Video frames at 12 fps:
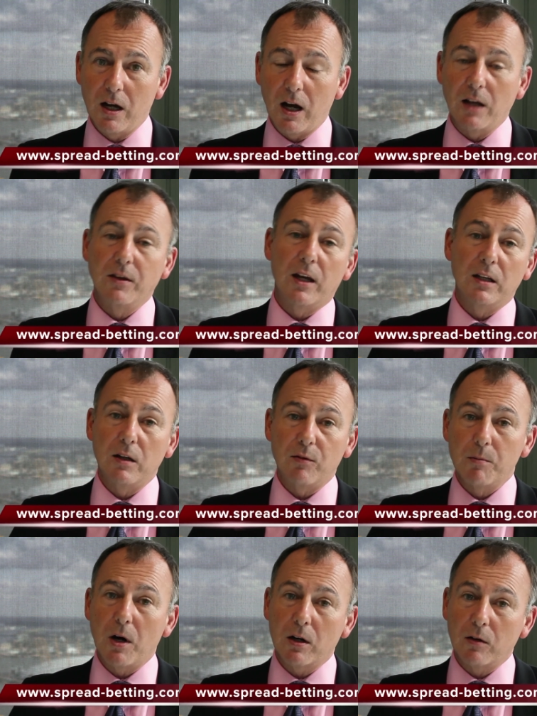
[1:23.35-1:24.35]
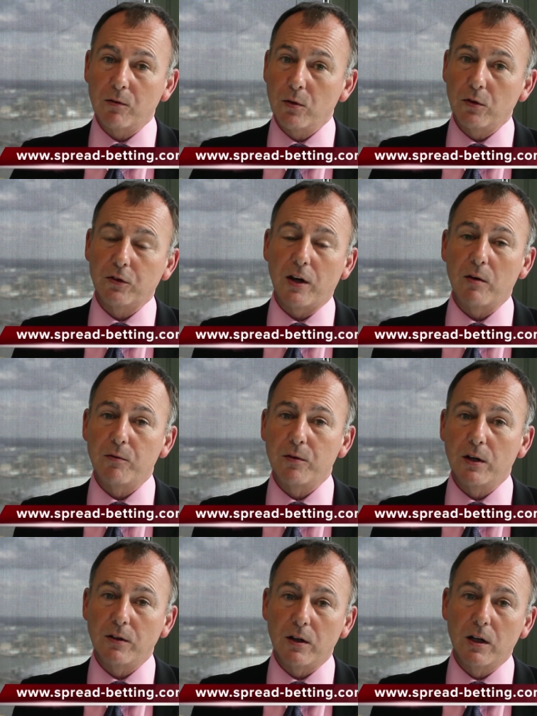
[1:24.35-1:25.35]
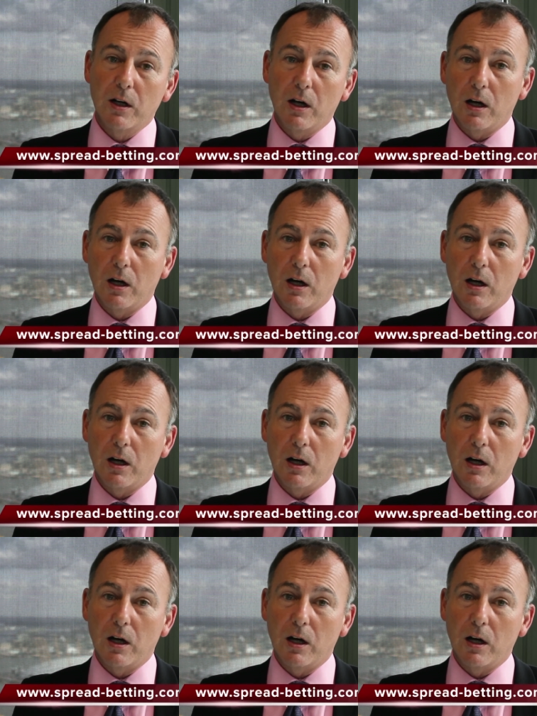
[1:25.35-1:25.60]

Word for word: and then if the market falls down further,